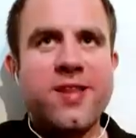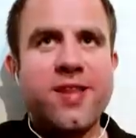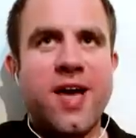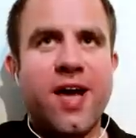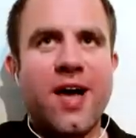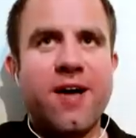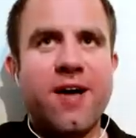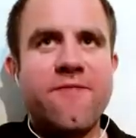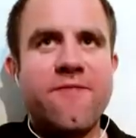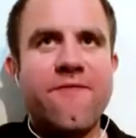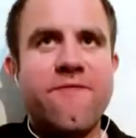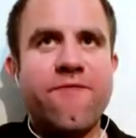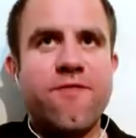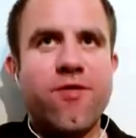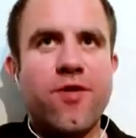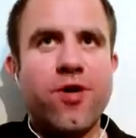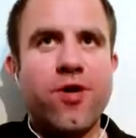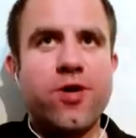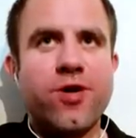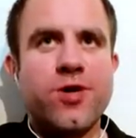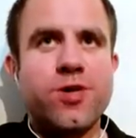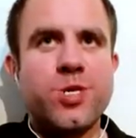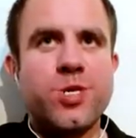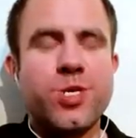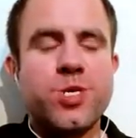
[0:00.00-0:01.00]
I
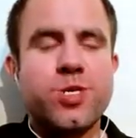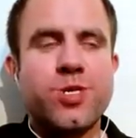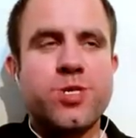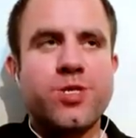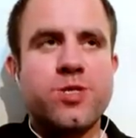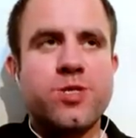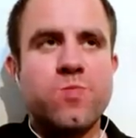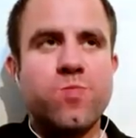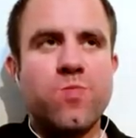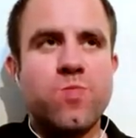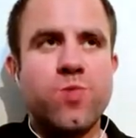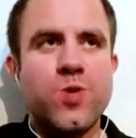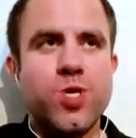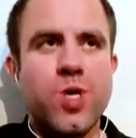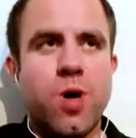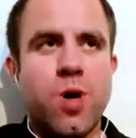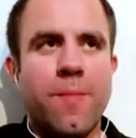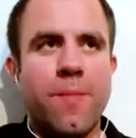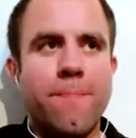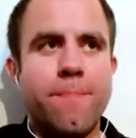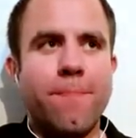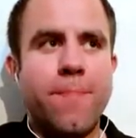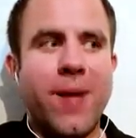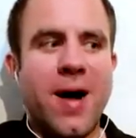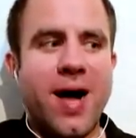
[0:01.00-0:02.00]
first was on
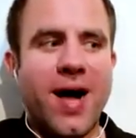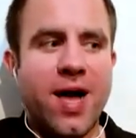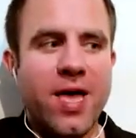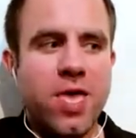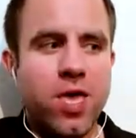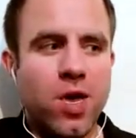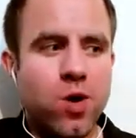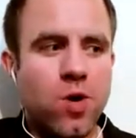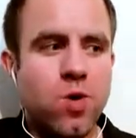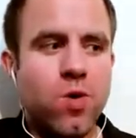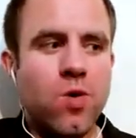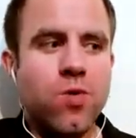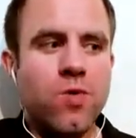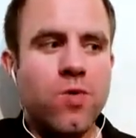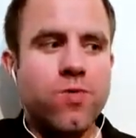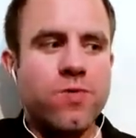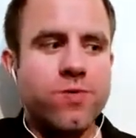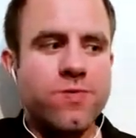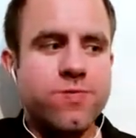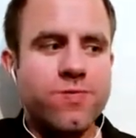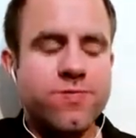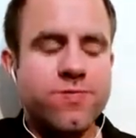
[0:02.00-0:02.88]
my own